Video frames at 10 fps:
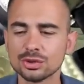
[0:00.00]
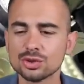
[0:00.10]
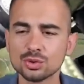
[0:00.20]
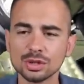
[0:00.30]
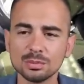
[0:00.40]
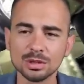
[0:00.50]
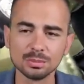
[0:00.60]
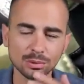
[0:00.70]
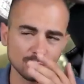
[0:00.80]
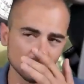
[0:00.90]
Usually
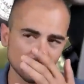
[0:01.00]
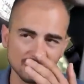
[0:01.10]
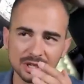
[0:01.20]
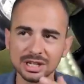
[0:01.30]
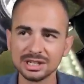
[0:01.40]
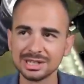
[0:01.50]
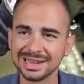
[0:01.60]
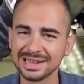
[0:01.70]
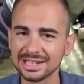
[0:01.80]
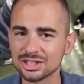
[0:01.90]
people are
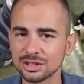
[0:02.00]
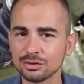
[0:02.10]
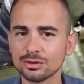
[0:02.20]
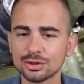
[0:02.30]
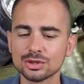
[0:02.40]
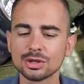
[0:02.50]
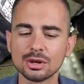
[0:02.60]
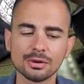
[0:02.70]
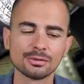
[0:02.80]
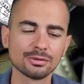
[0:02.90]
less nervous
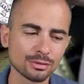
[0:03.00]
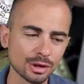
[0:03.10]
of,